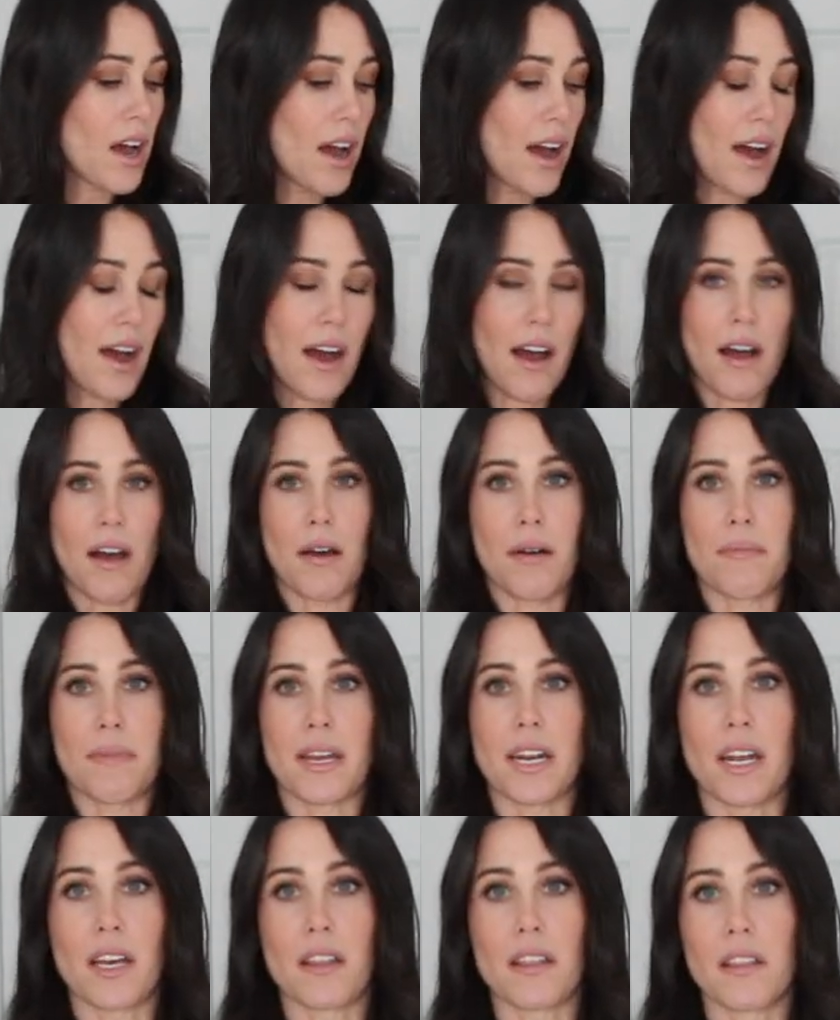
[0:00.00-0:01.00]
Um,
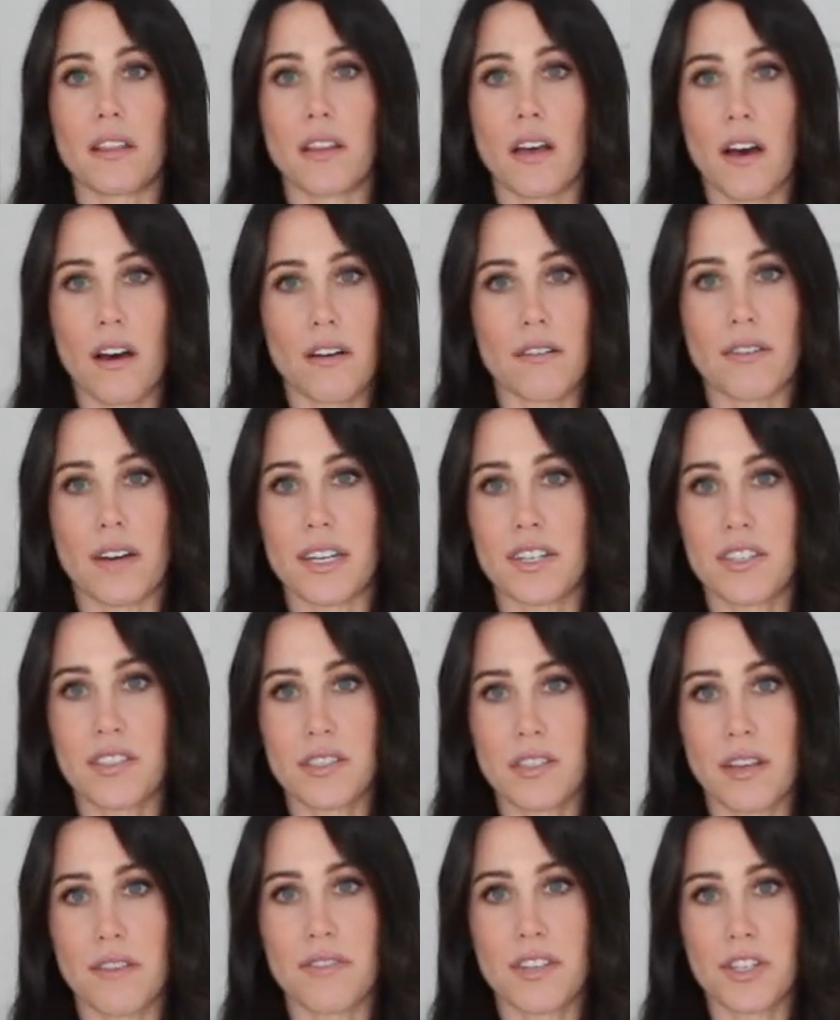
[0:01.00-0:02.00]
and I love, I
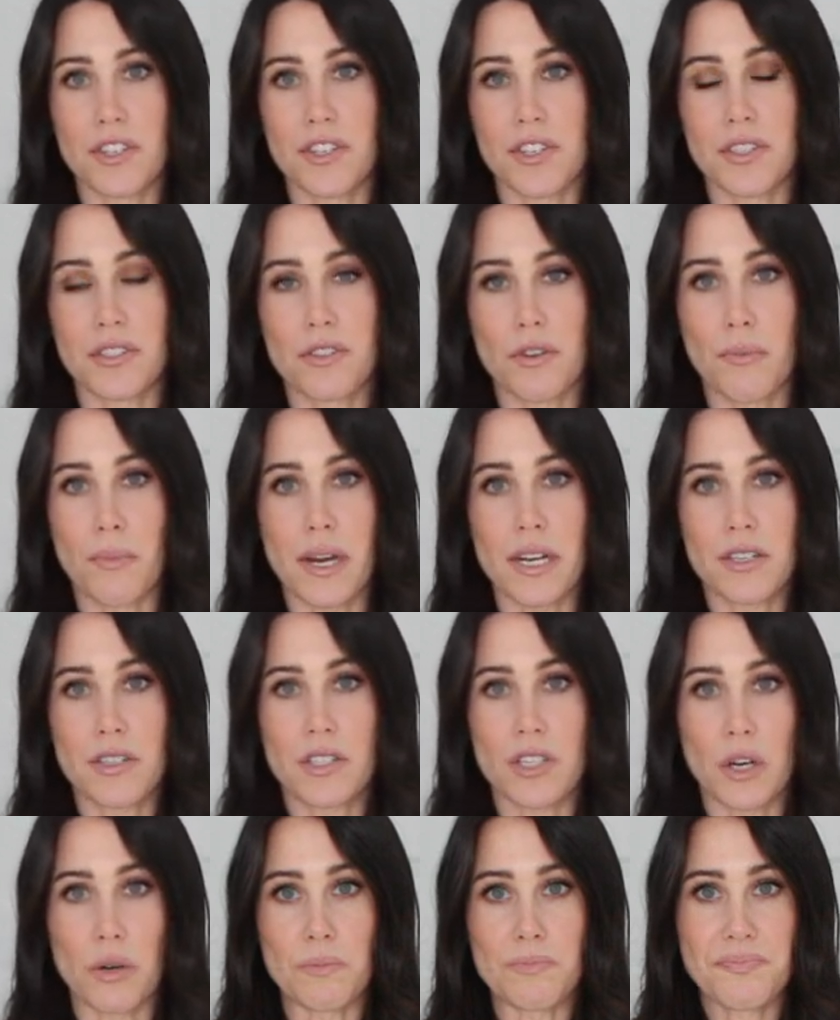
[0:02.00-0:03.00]
just love this shirt so much.
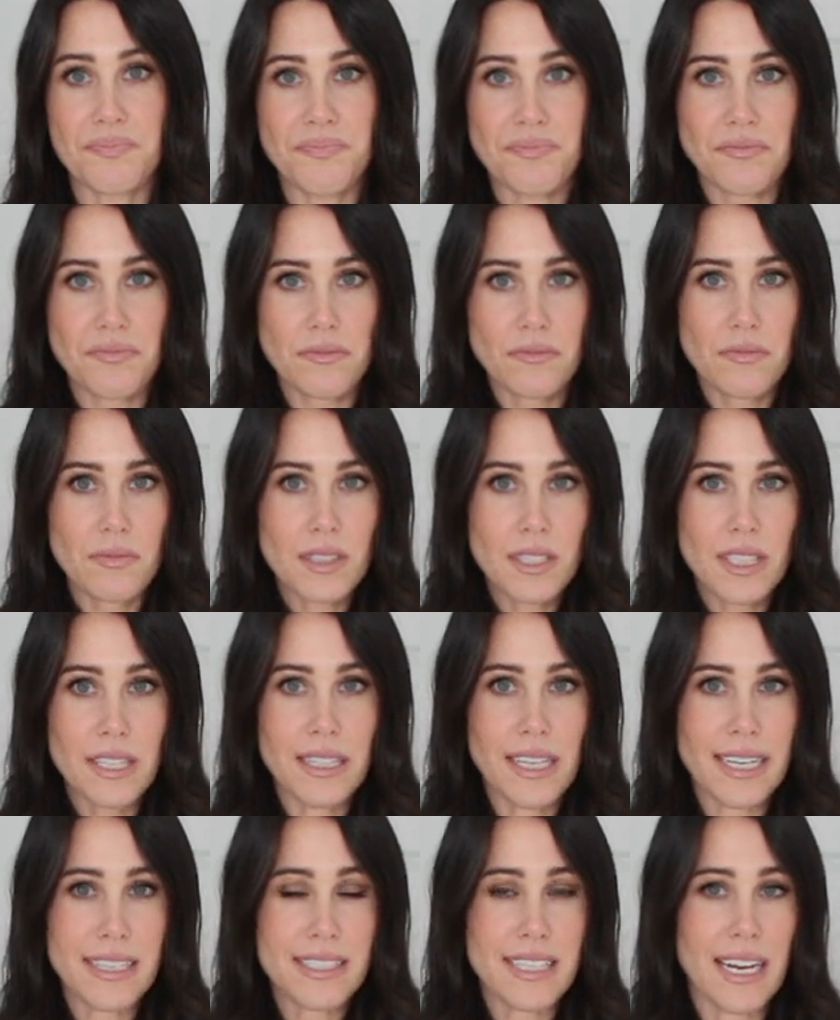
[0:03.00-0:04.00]
So
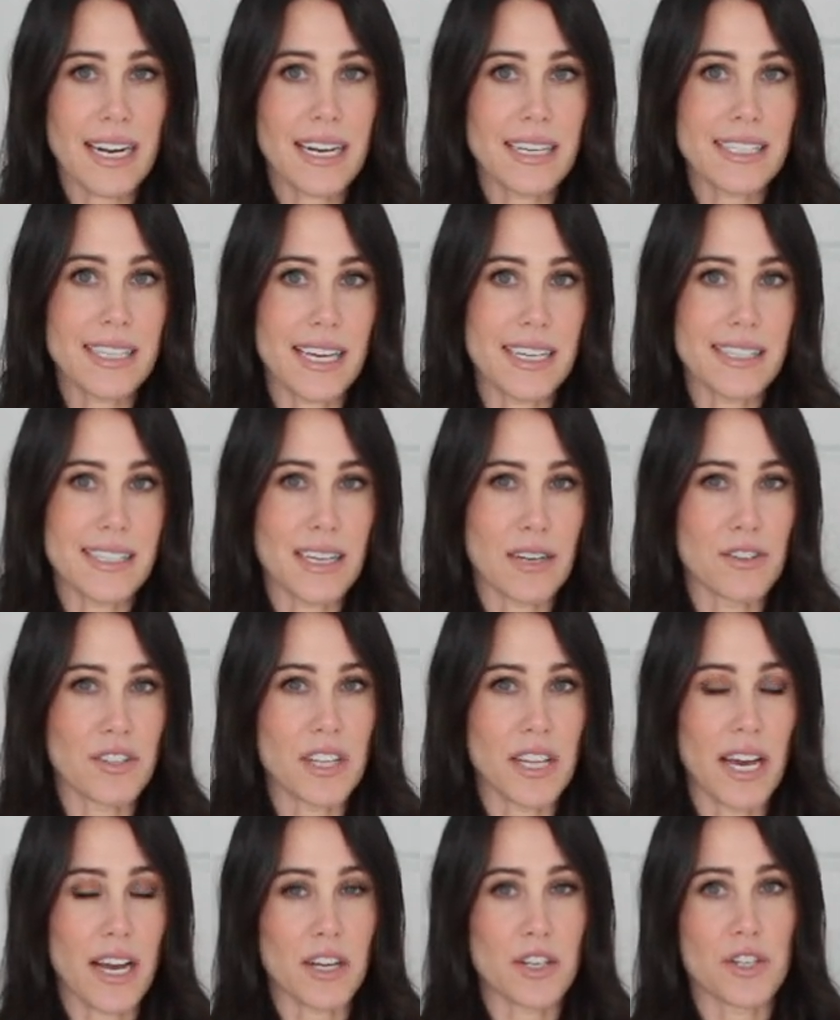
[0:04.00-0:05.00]
like I said, I sized down
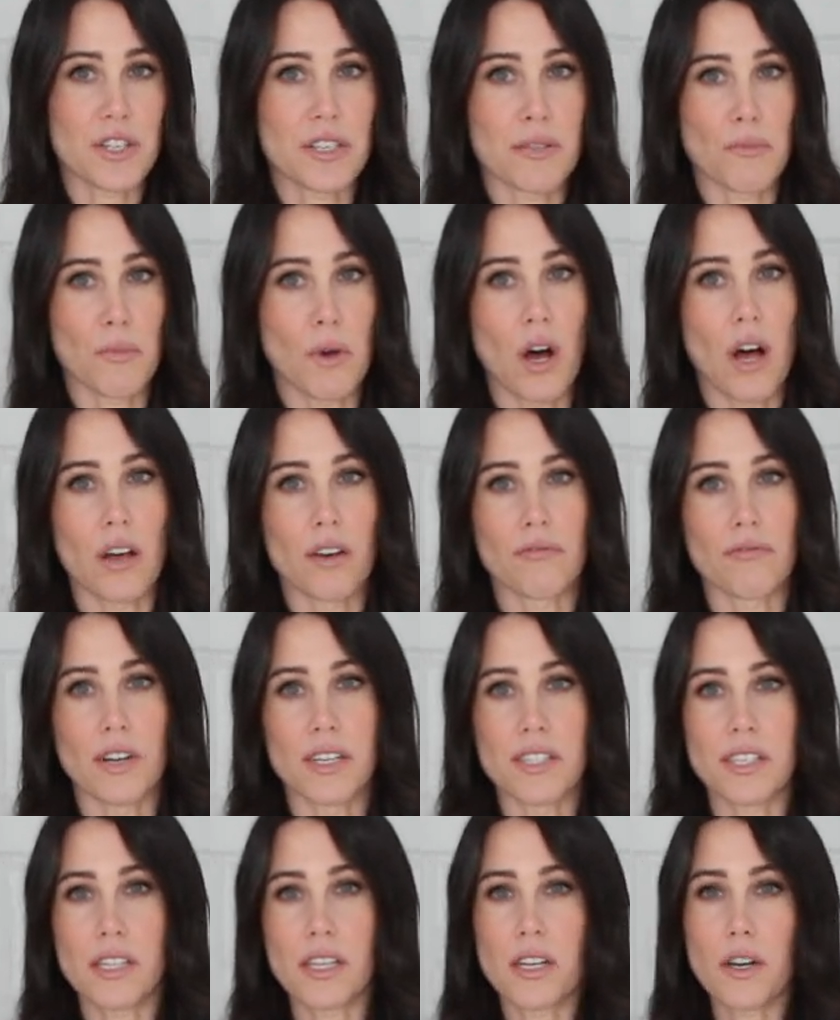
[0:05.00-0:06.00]
to the extra small. It
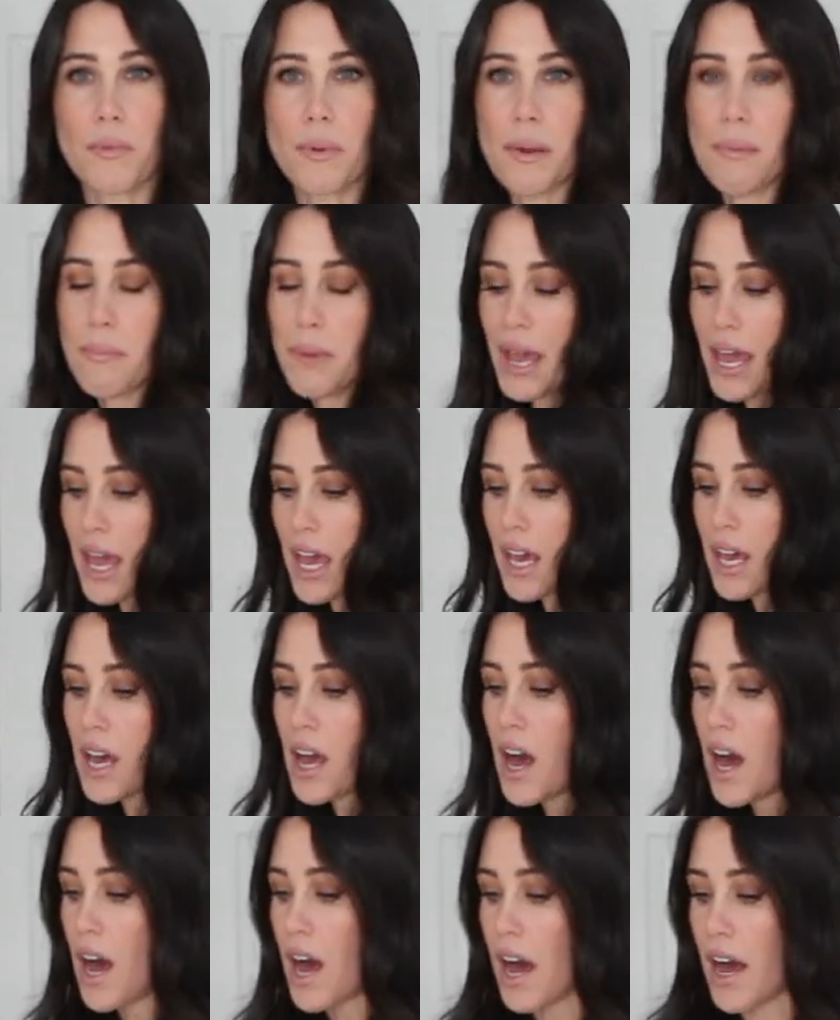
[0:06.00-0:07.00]
runs a little bit big,
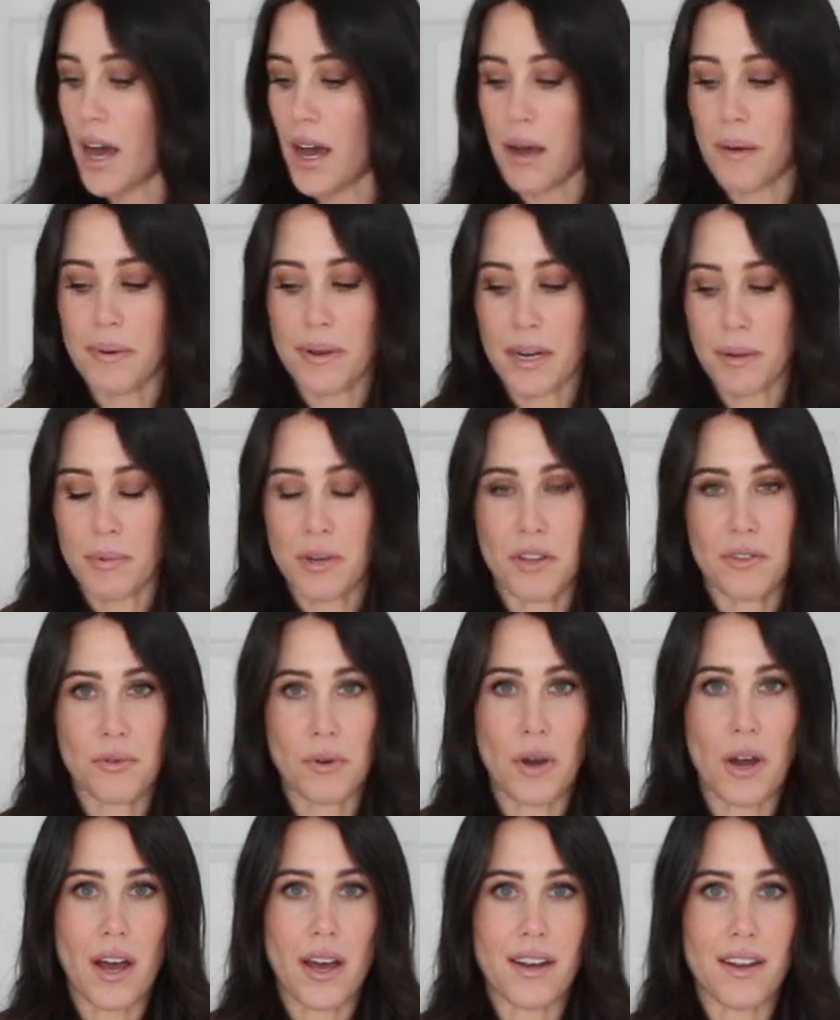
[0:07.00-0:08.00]
um, and I'm gonna
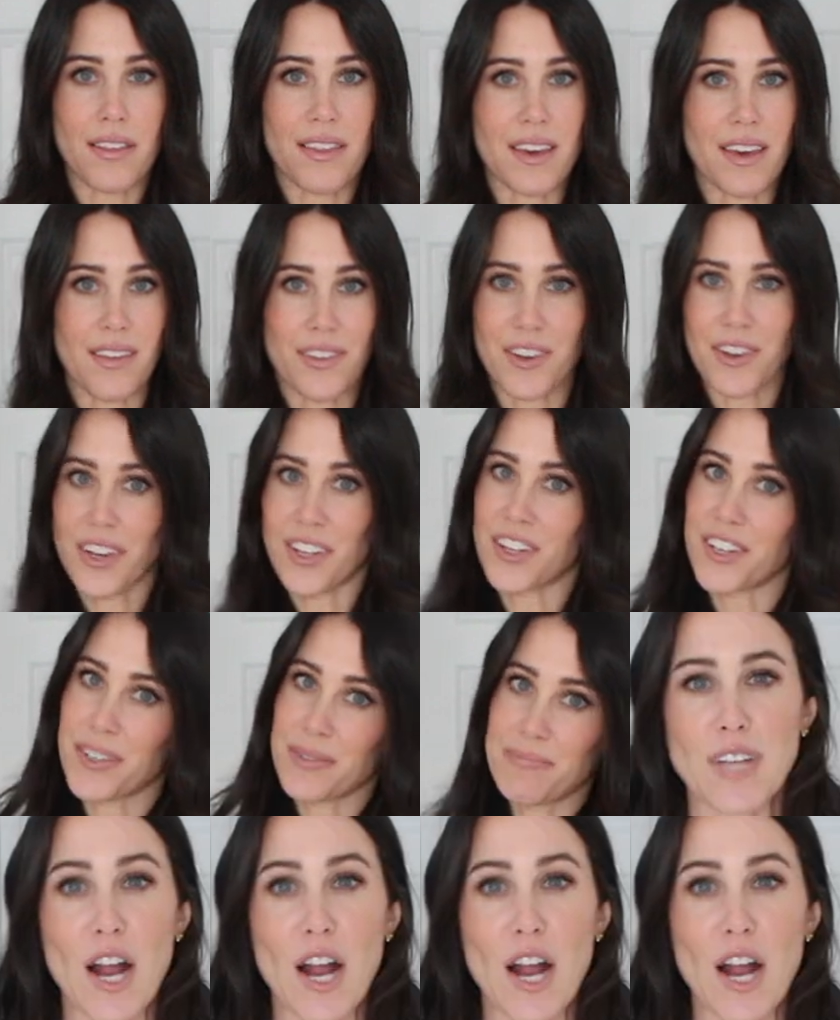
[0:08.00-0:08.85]
throw on the other color.